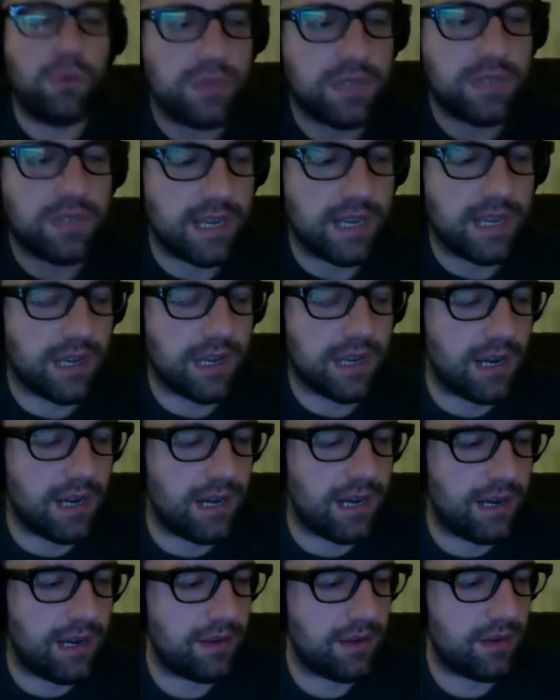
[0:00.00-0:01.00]

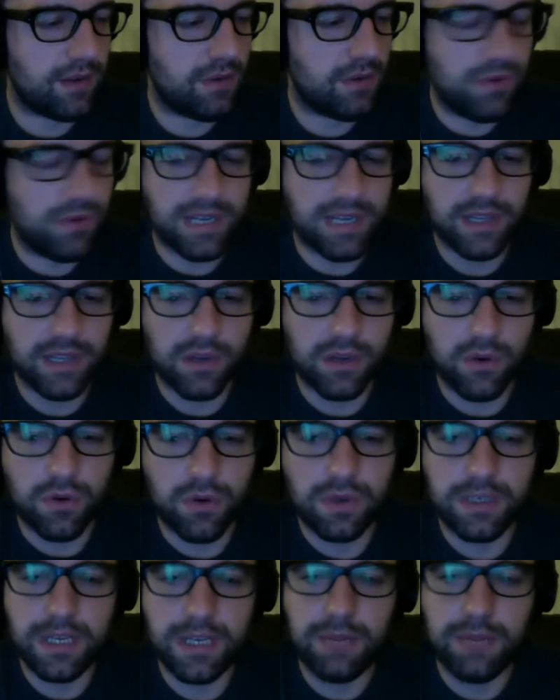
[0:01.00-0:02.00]
on the core
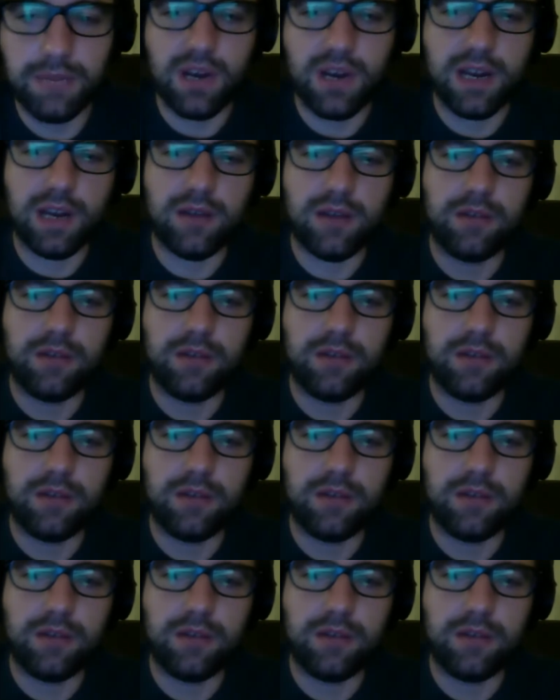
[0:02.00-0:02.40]
team right now?